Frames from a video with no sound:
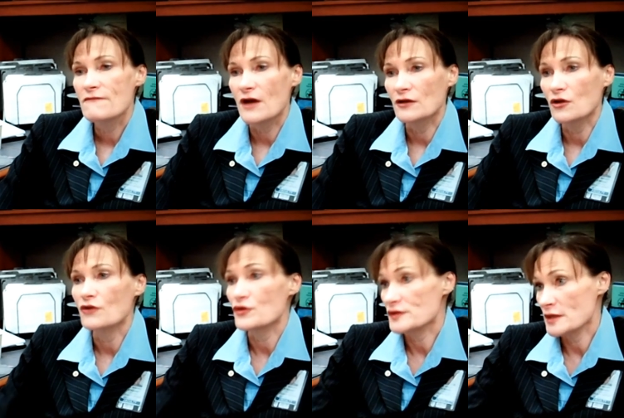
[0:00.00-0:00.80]

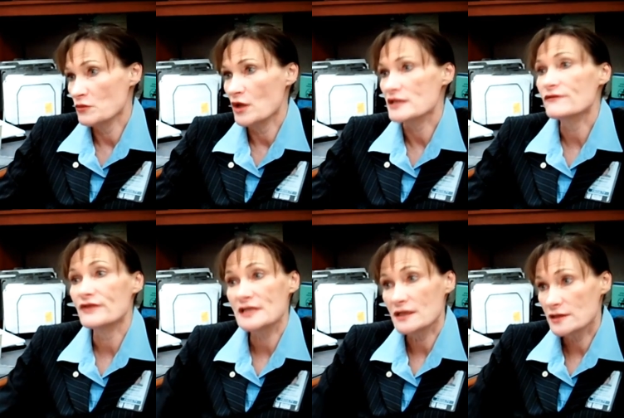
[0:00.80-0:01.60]
along those same lines,
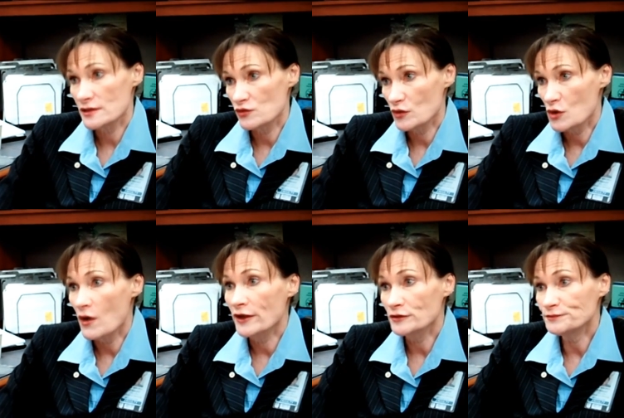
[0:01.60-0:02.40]
physics is
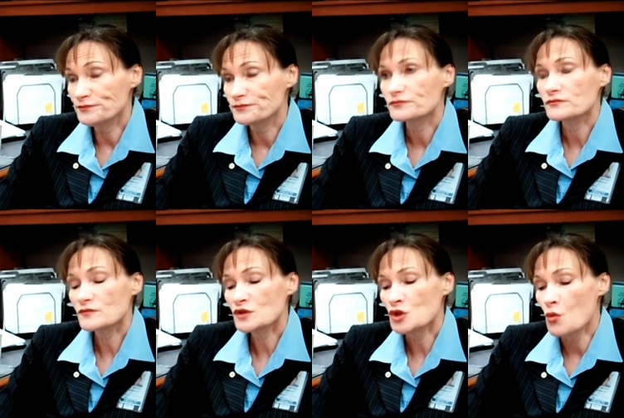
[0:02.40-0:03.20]
required.
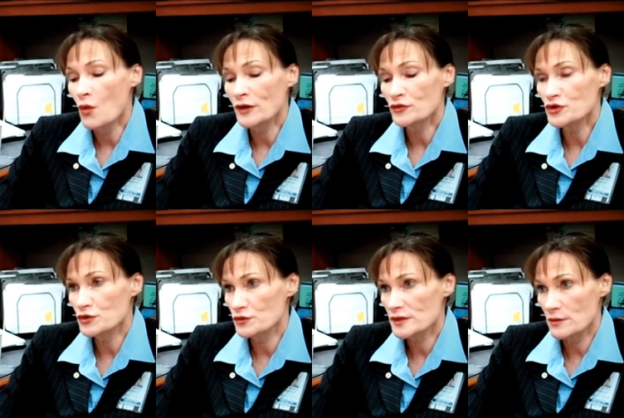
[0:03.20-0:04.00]
One or
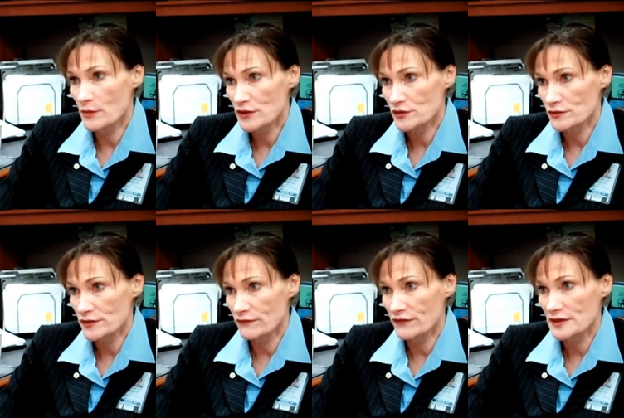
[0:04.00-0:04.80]
two
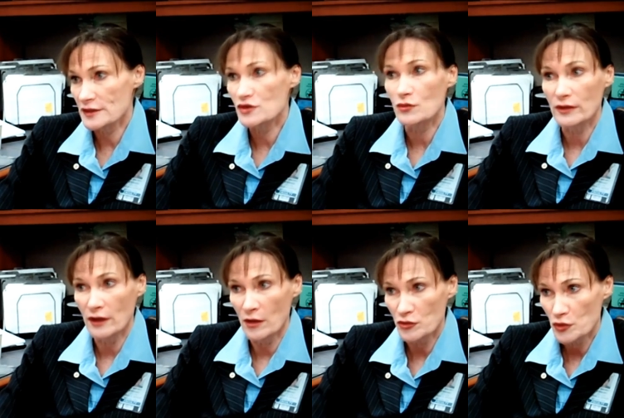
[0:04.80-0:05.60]
semesters of physics with
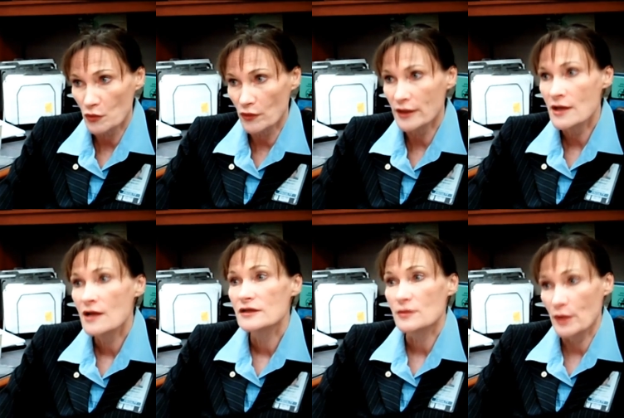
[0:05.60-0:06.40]
laboratory,
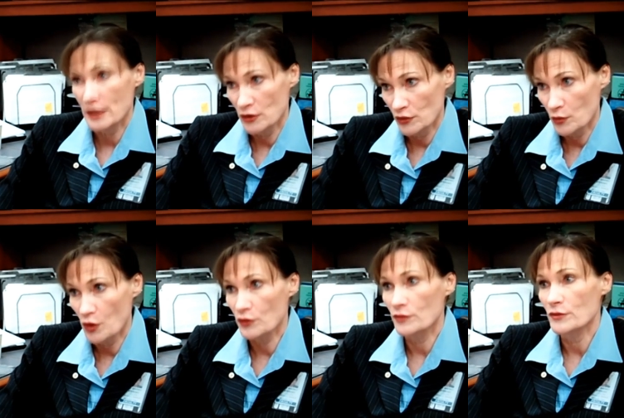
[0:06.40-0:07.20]
depending on the
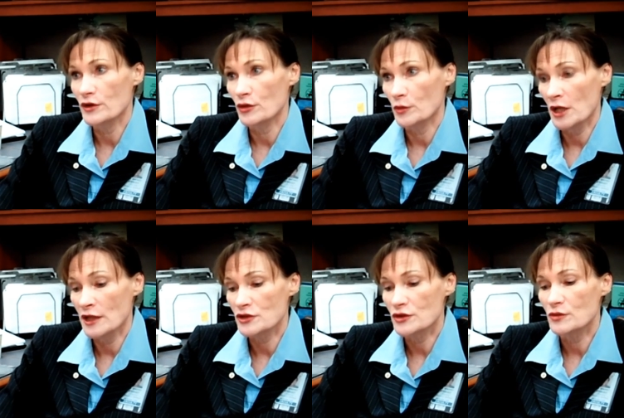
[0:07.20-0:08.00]
program that you're
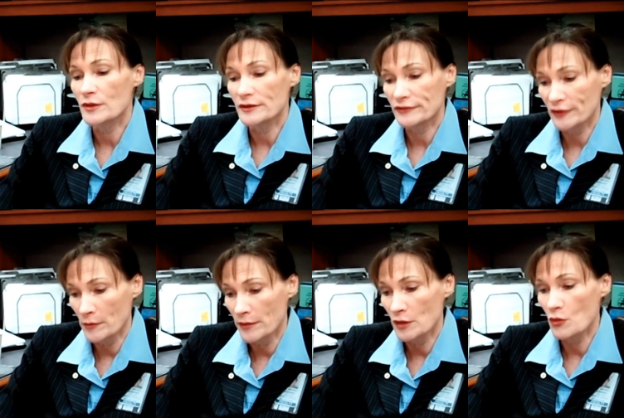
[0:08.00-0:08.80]
applying to, but
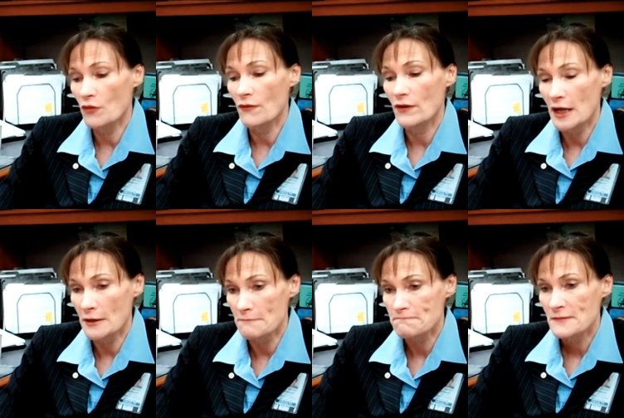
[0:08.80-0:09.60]
some minimal
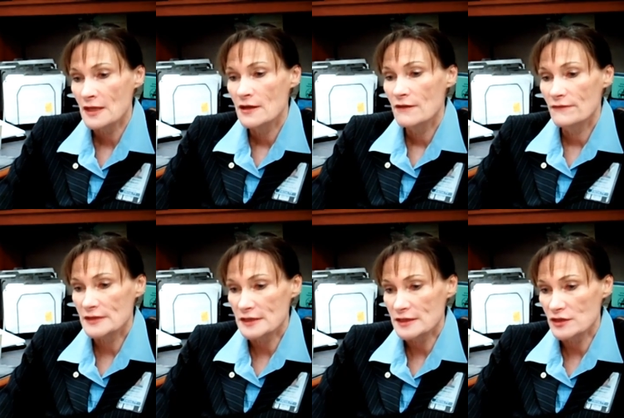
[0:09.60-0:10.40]
um,
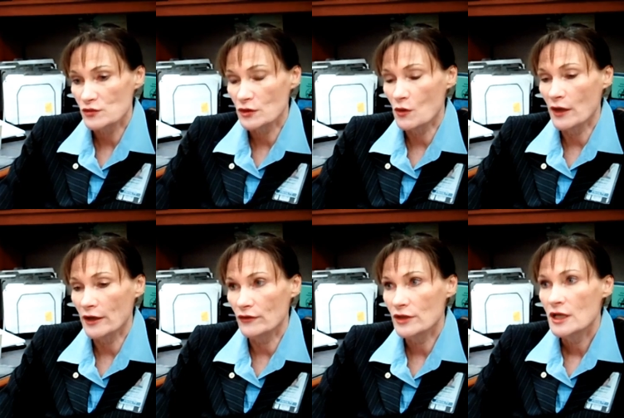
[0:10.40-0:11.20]
physics is
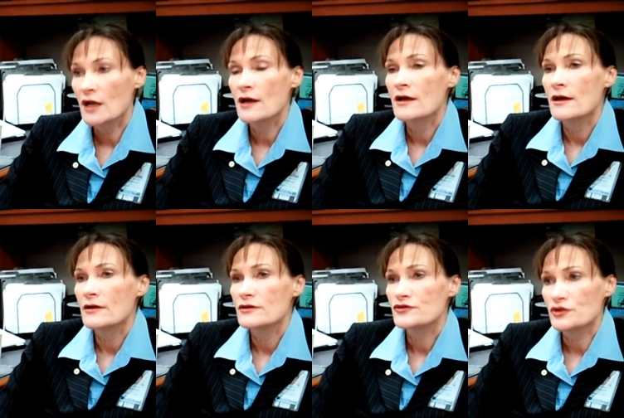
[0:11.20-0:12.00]
required.
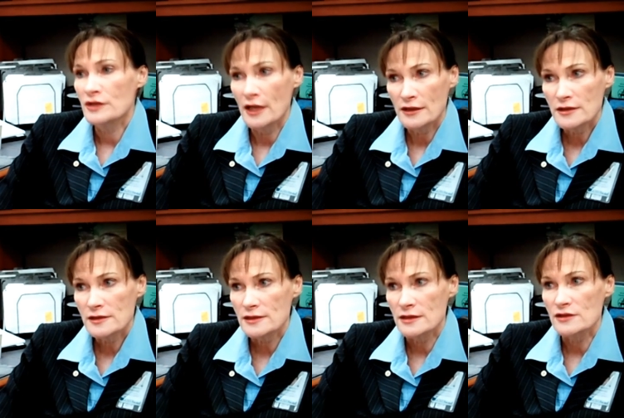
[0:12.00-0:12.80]

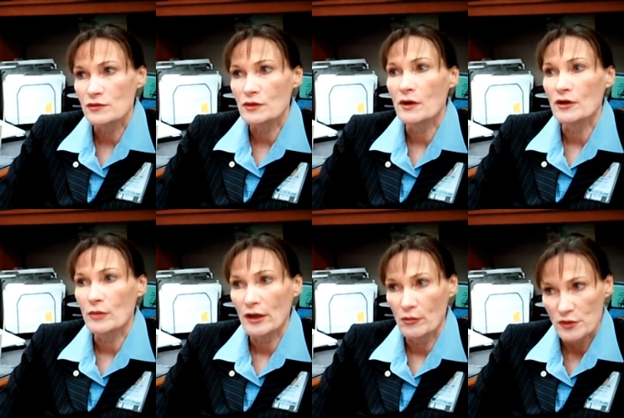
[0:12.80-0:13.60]
Genetics is required
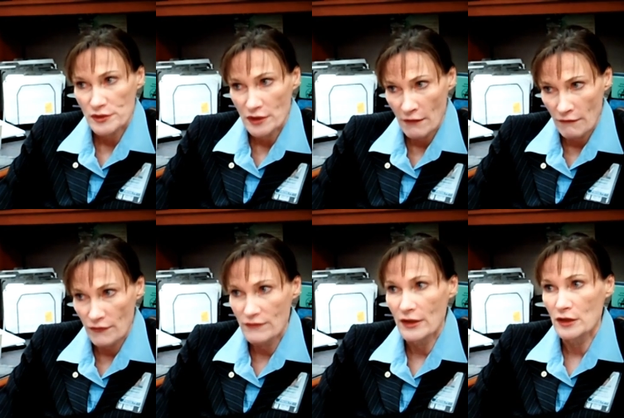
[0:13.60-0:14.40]
by almost
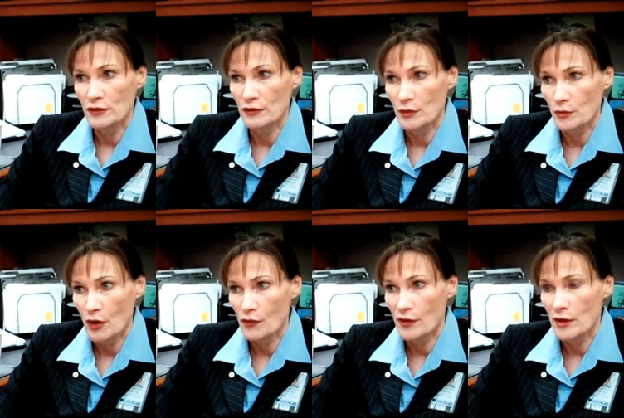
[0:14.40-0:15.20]
every veterinary
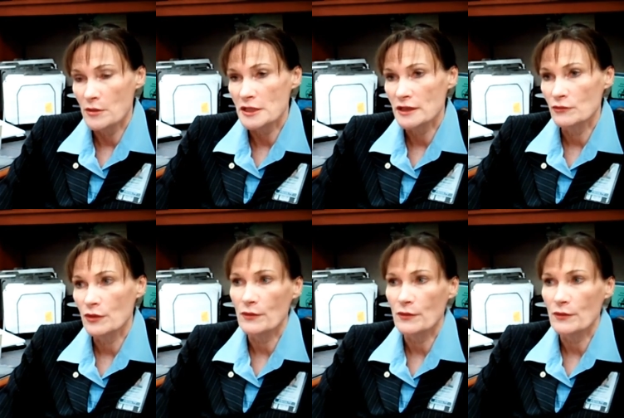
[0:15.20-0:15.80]
program, and again, we